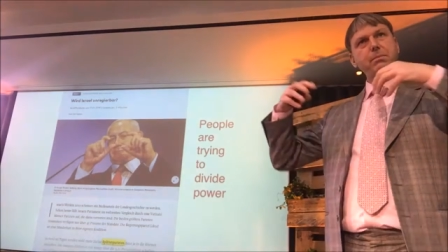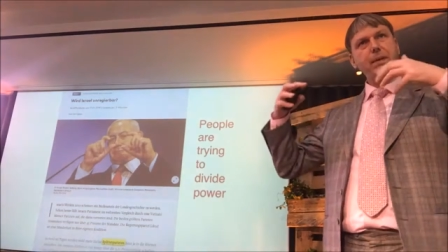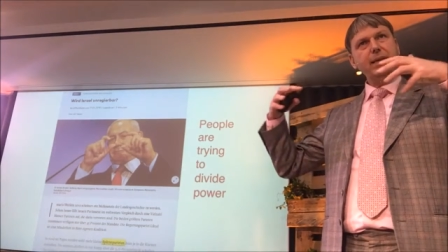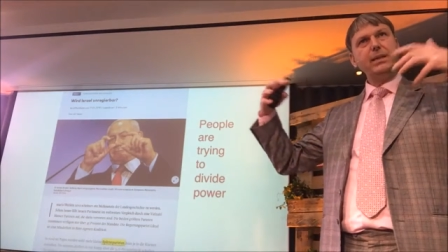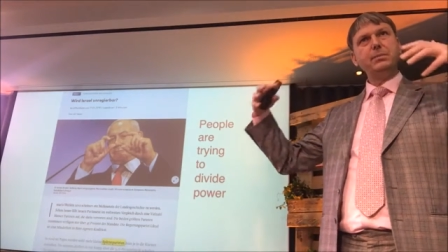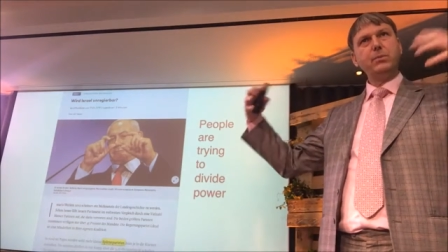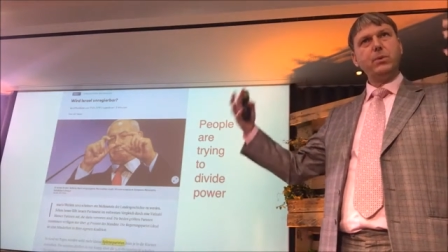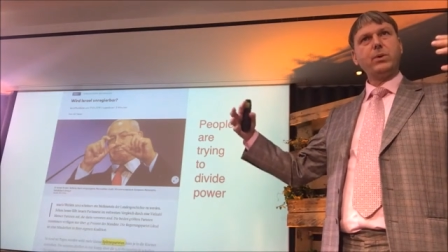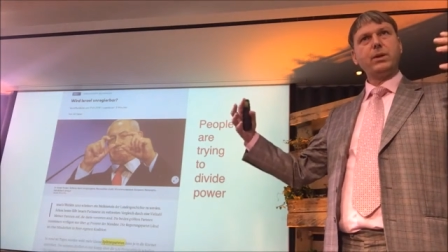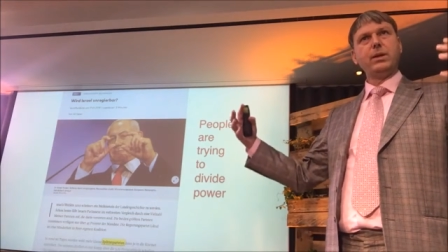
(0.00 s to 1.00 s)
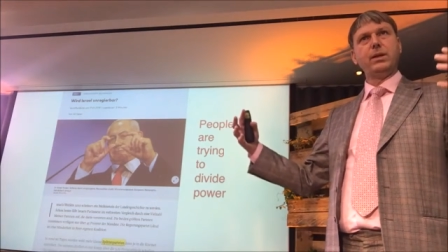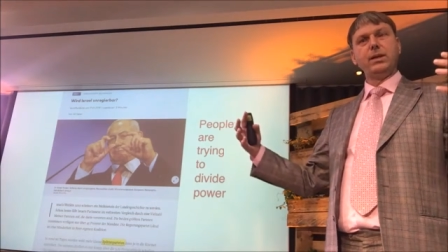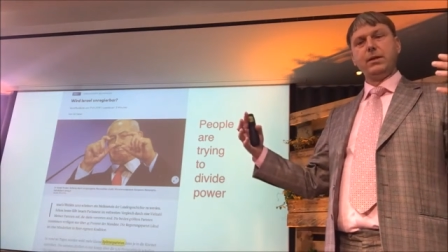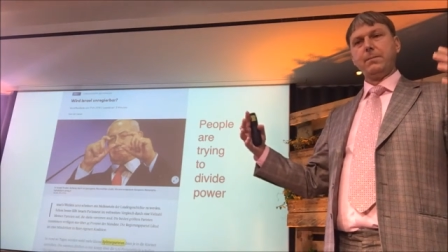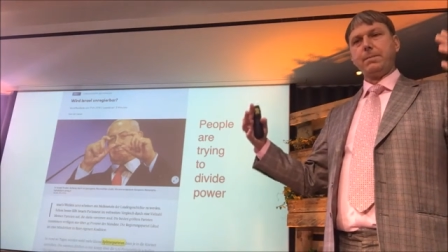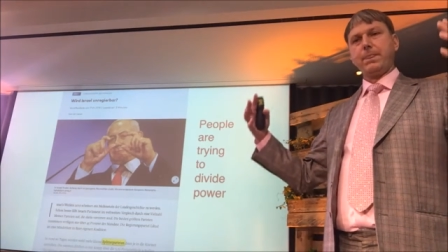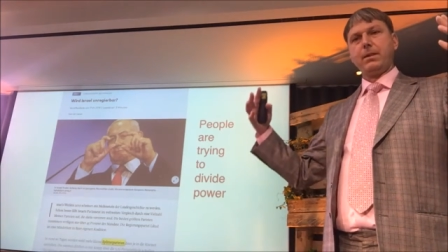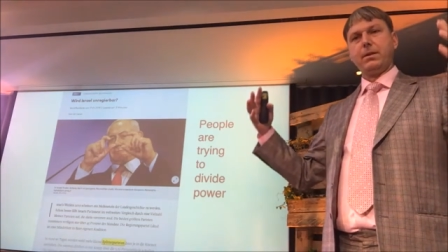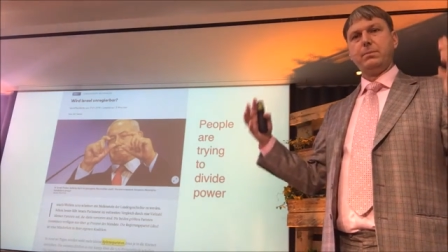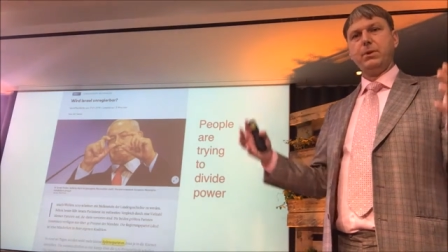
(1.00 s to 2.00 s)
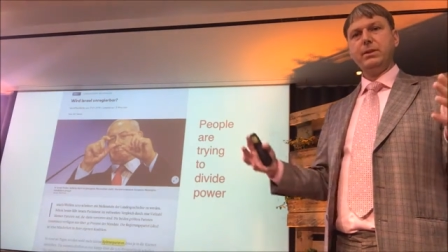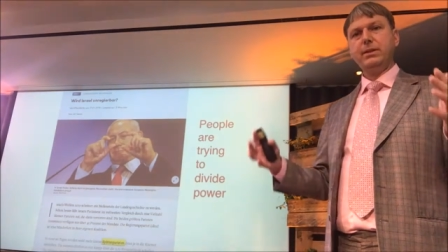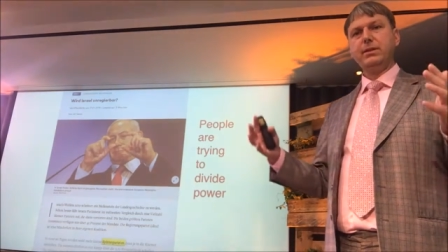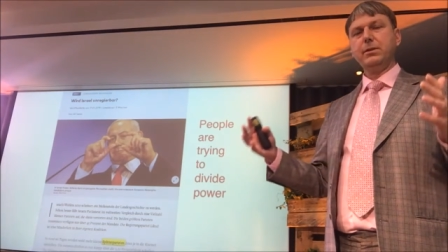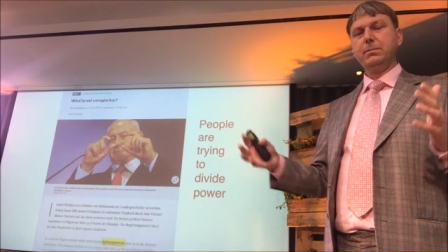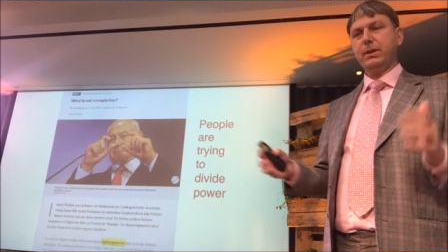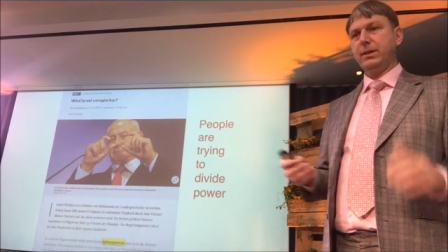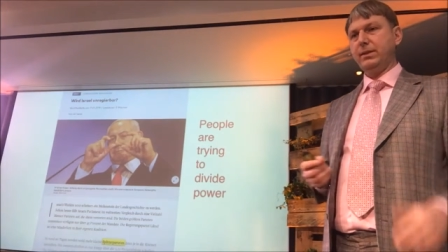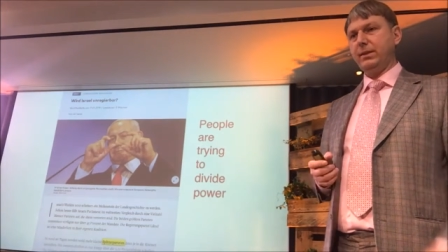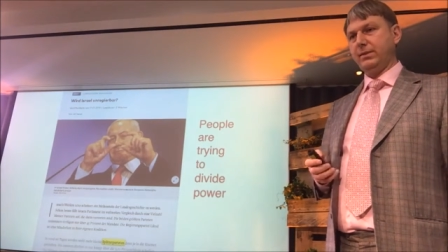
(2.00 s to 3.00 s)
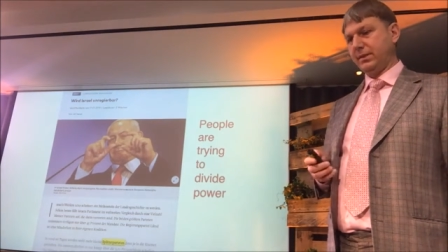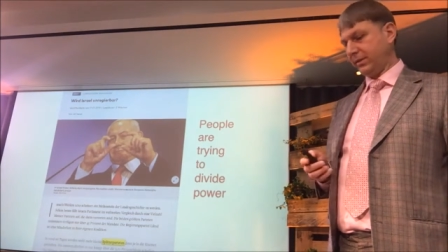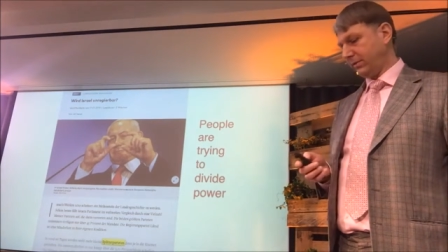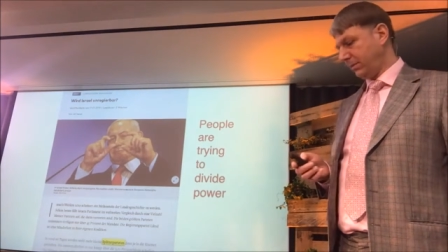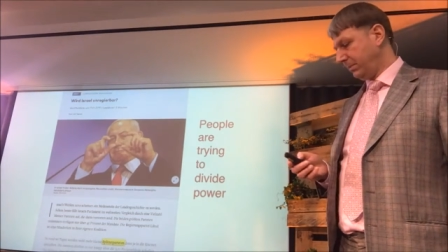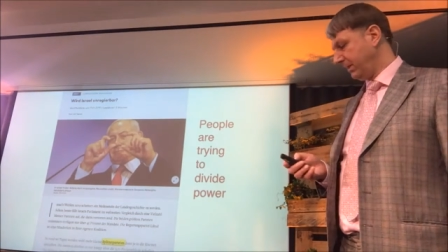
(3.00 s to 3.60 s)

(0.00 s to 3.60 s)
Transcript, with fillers: many more political parties. So